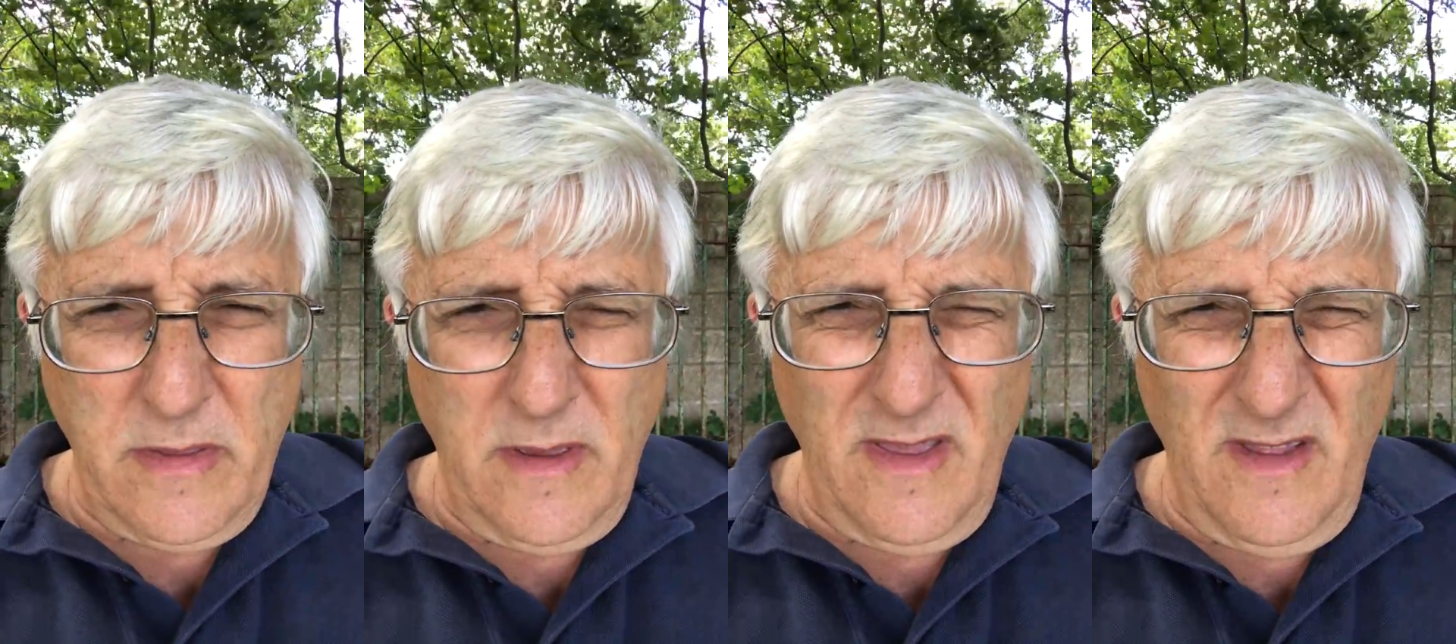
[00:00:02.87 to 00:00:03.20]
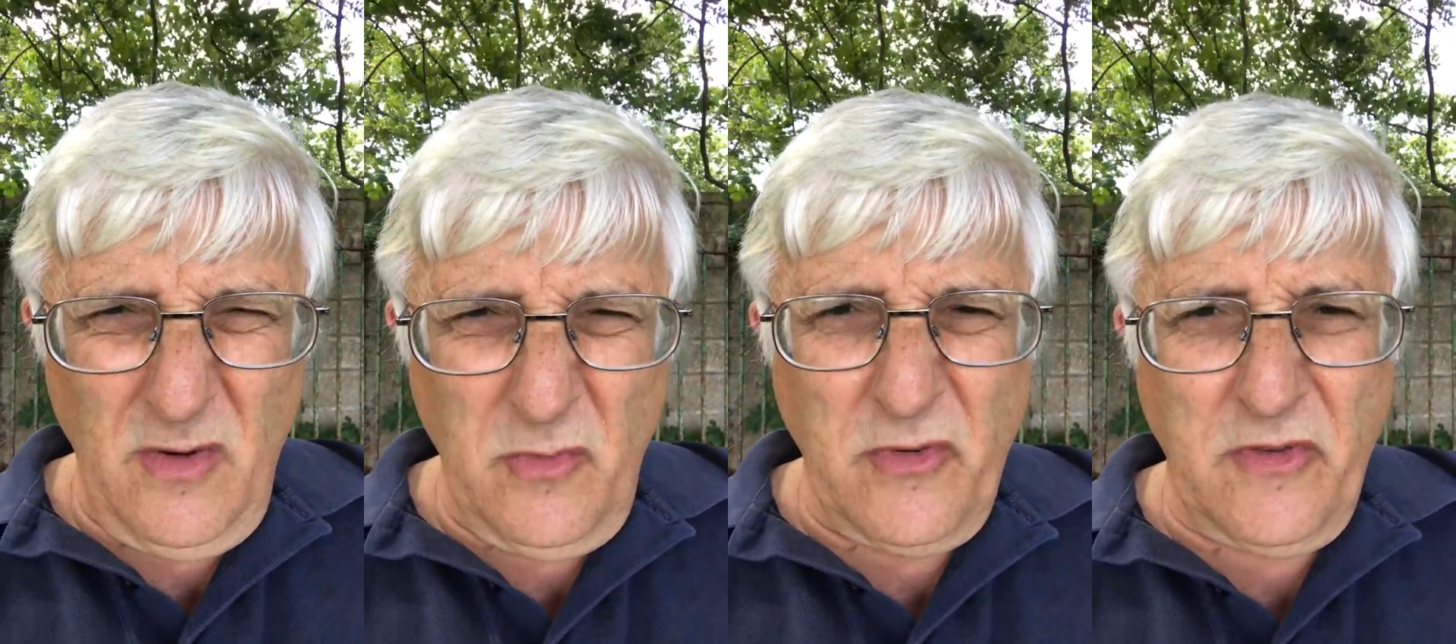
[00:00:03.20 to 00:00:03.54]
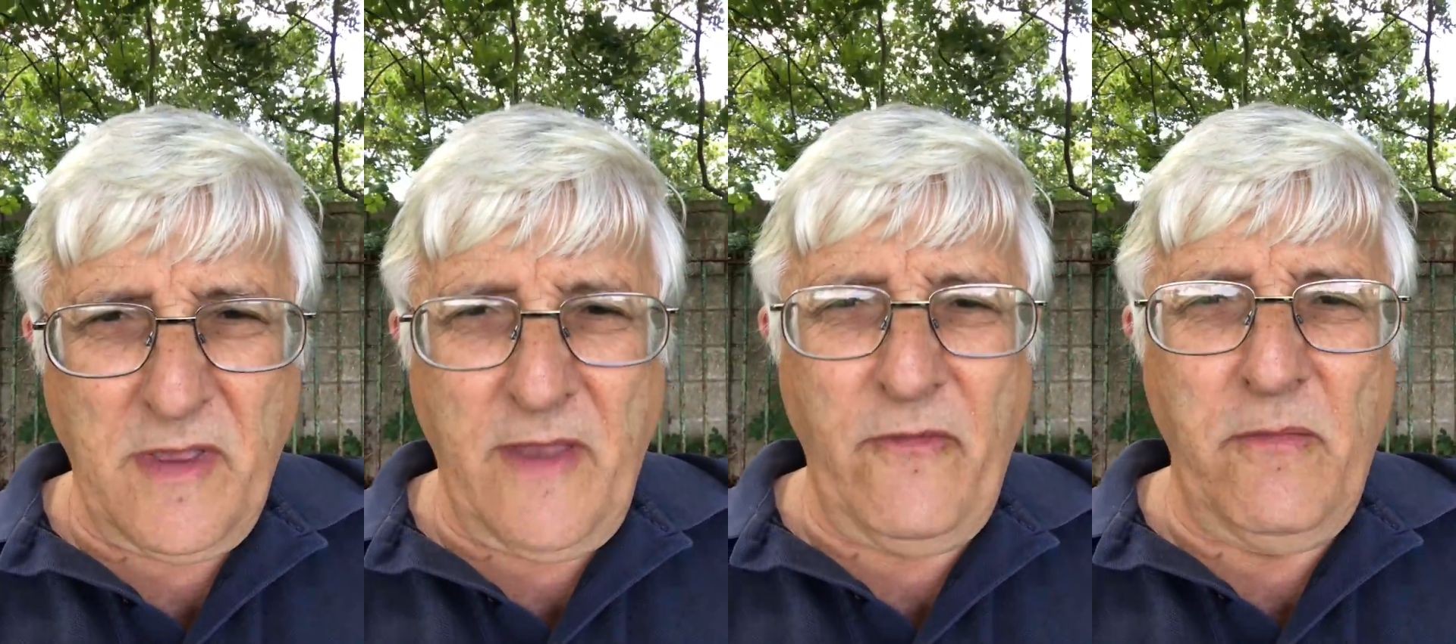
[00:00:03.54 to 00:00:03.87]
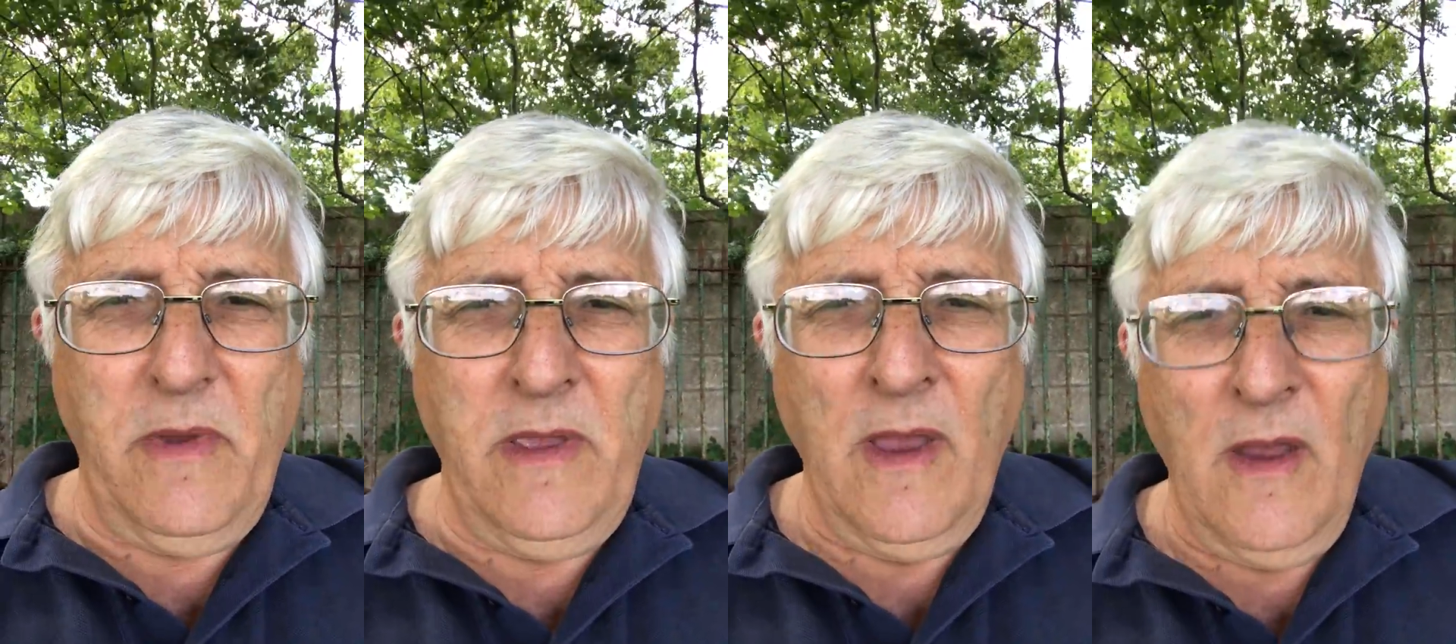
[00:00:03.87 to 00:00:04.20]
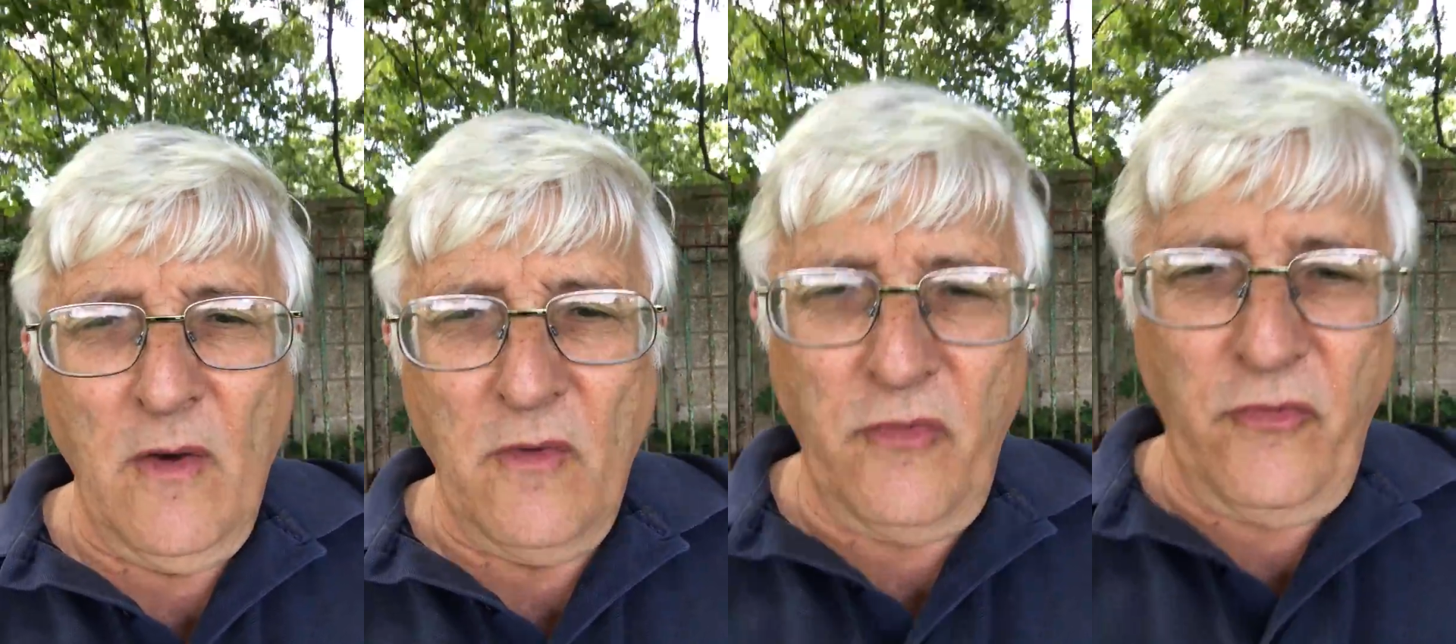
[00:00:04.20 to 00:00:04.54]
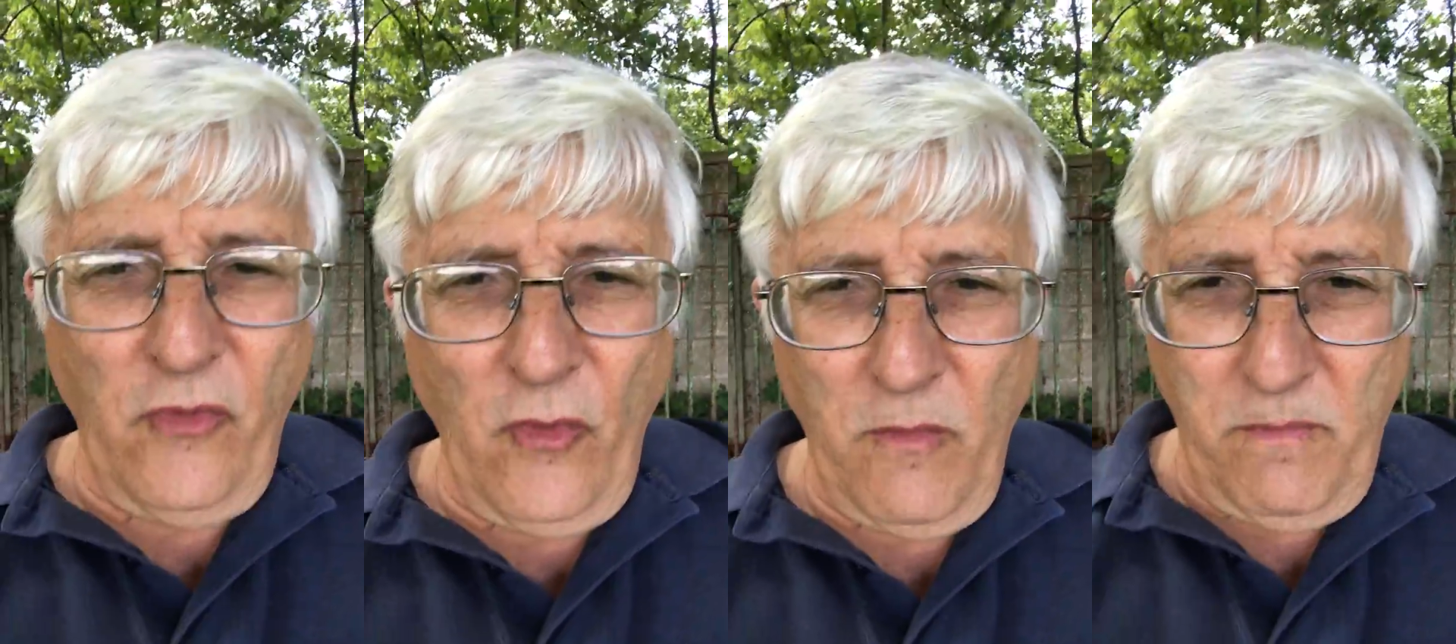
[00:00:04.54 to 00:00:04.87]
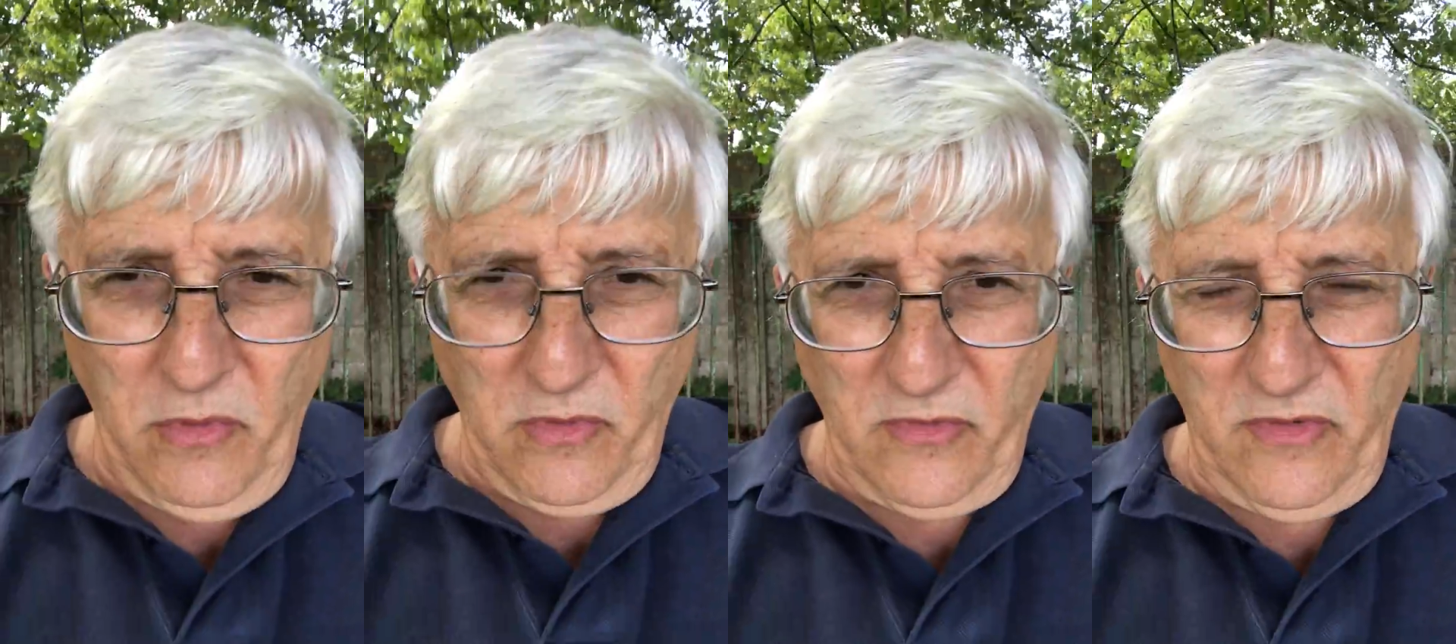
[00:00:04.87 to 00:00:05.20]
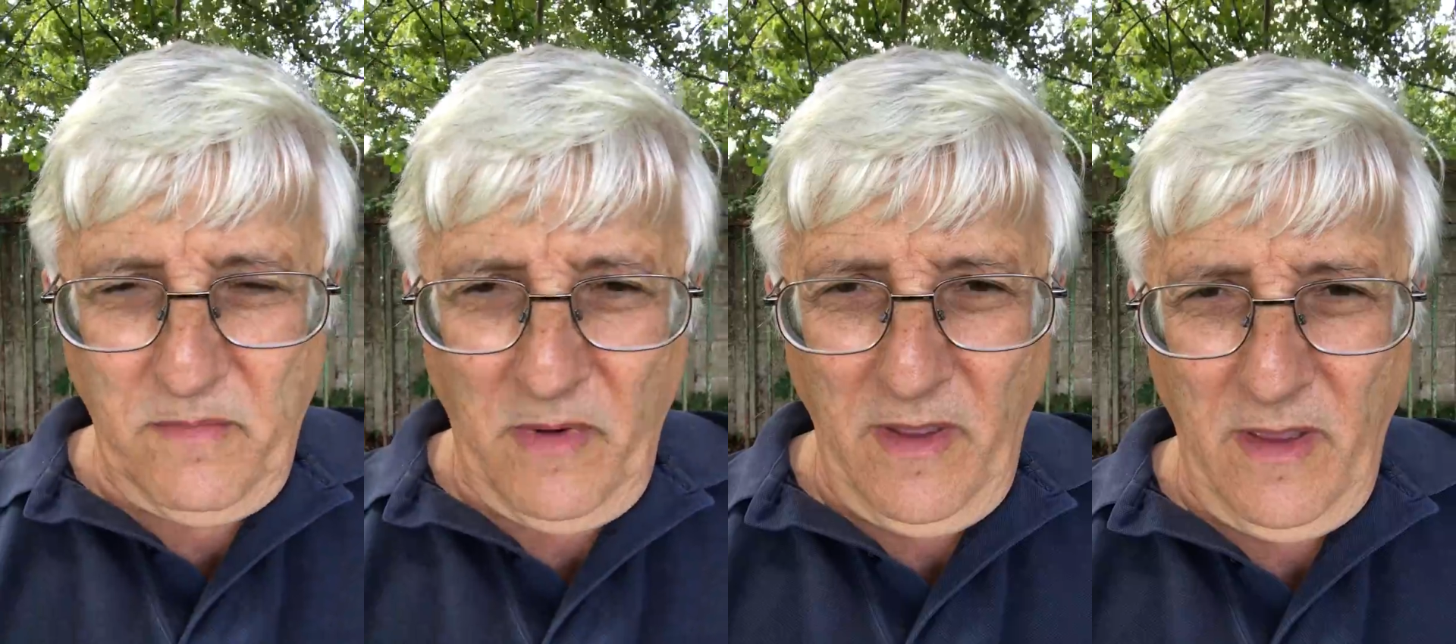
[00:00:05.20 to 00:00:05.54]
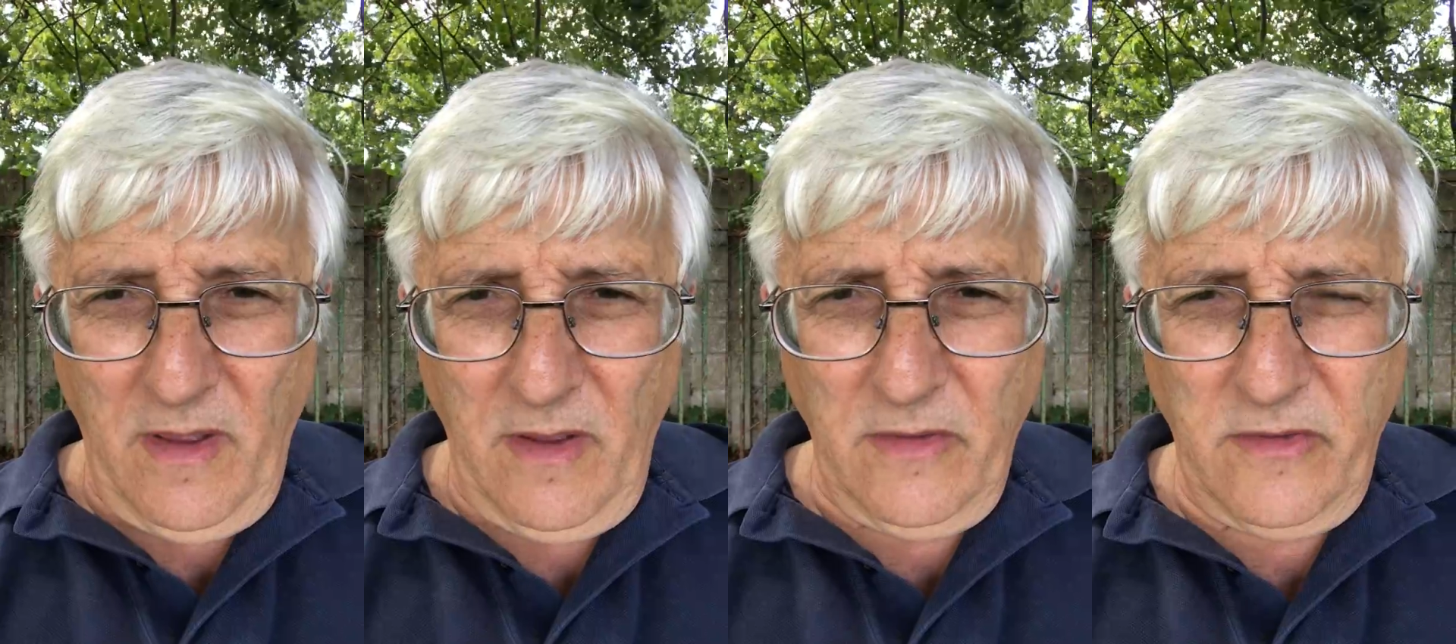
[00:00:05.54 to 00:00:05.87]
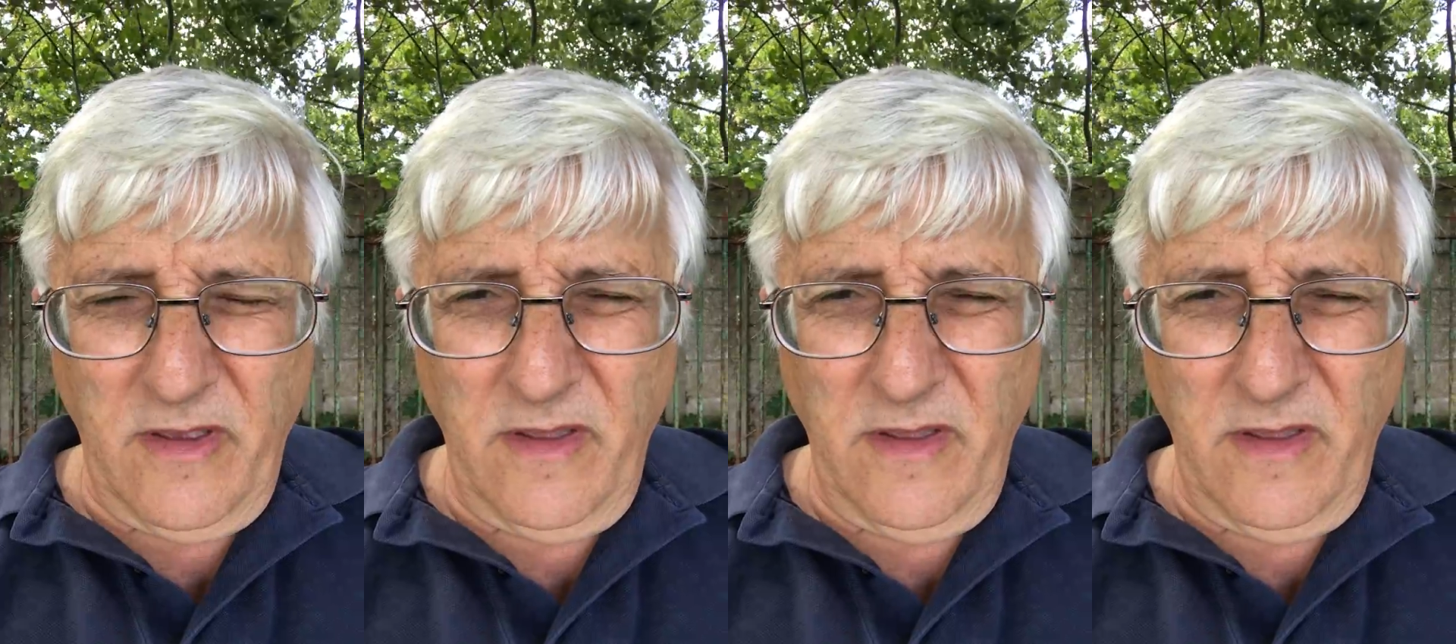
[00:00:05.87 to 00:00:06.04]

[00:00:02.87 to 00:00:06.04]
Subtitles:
and the Lord has given me 4 books of my heart,